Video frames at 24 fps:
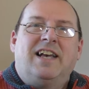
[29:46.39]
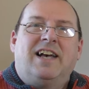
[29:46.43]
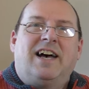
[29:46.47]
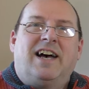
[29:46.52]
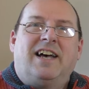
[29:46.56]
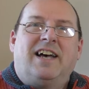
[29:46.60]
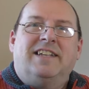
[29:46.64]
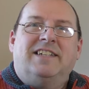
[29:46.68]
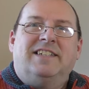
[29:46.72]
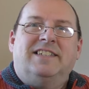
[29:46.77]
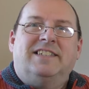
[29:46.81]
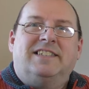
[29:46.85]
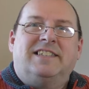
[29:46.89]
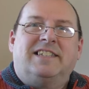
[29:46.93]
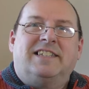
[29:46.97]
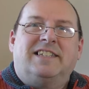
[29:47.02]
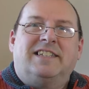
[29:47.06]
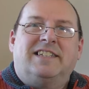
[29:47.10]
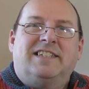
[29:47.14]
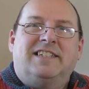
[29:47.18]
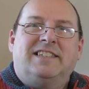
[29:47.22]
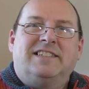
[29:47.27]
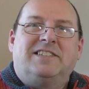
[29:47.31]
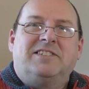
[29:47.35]
and
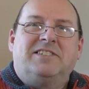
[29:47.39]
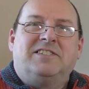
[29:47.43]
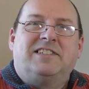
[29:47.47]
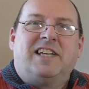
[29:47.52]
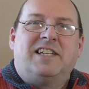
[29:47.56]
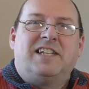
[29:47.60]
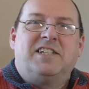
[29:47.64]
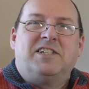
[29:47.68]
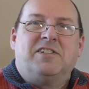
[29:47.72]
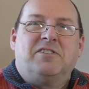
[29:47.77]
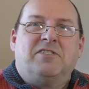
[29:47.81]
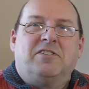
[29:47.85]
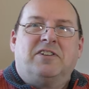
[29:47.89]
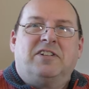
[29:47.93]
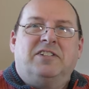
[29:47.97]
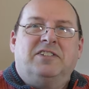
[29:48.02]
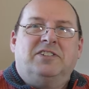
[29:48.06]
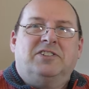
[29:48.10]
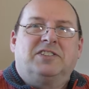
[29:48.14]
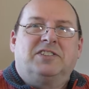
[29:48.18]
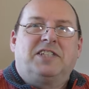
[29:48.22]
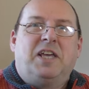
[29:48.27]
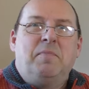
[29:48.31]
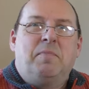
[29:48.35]
sort of said to
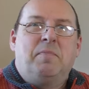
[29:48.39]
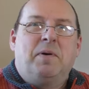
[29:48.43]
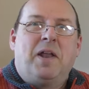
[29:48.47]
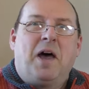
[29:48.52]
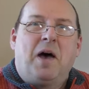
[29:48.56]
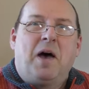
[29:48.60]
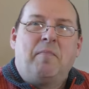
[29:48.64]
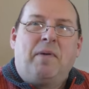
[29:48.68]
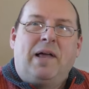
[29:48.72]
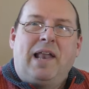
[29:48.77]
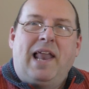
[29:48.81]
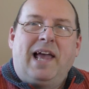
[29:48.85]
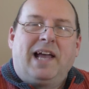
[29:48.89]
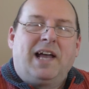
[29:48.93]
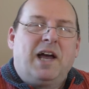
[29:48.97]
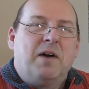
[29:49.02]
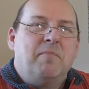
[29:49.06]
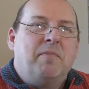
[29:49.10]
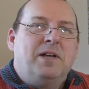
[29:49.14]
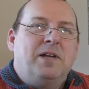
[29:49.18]
Duncan, just keep an eye on my Lego,